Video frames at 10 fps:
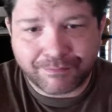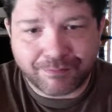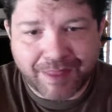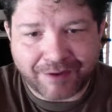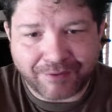
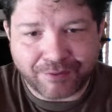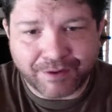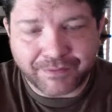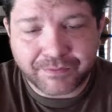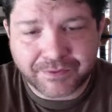that'll do
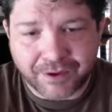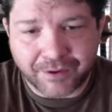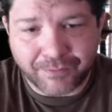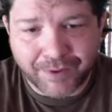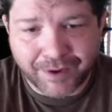it.
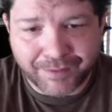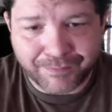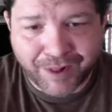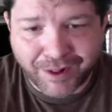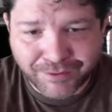So
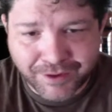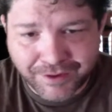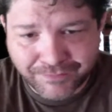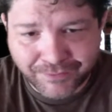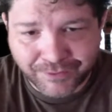
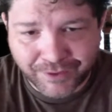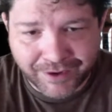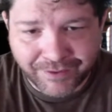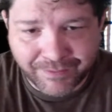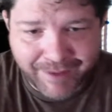apologize for the
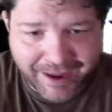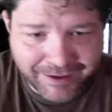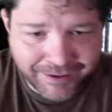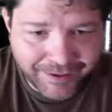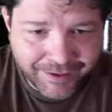glare in the
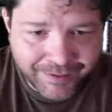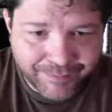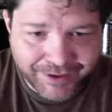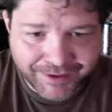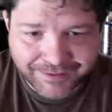back,
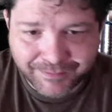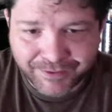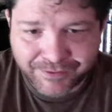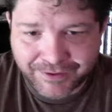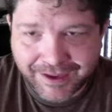but it's the
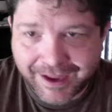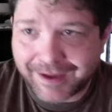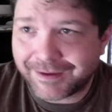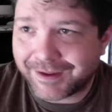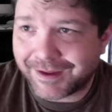middle of the
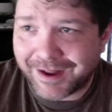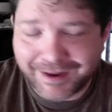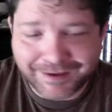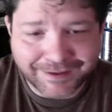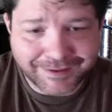day, and I
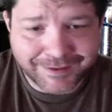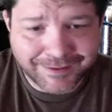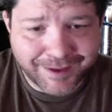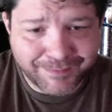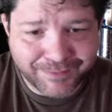had to get
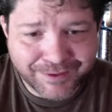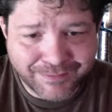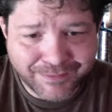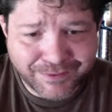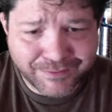this up because
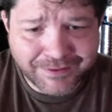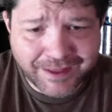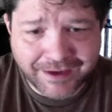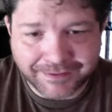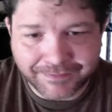I'm so
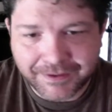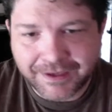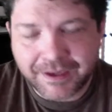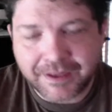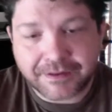excited.
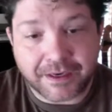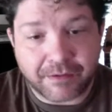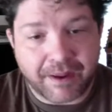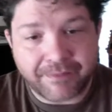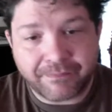So
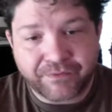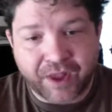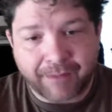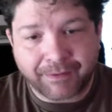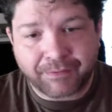anyway, for
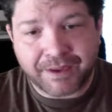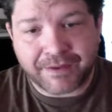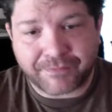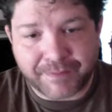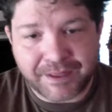ComicWeek,
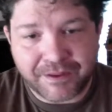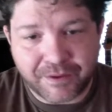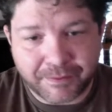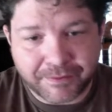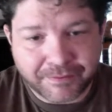for me,
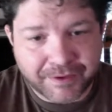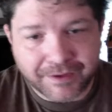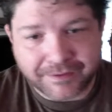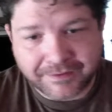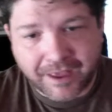Hubert,
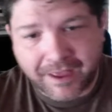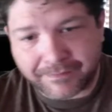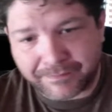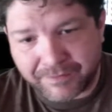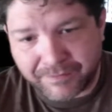
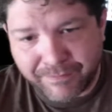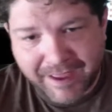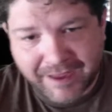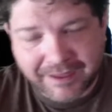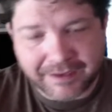Scott,
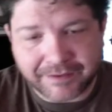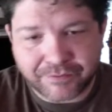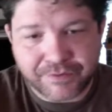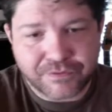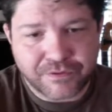back in,
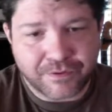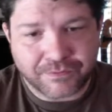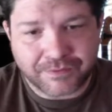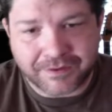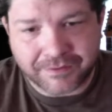Chris
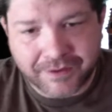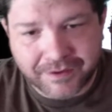Jones, and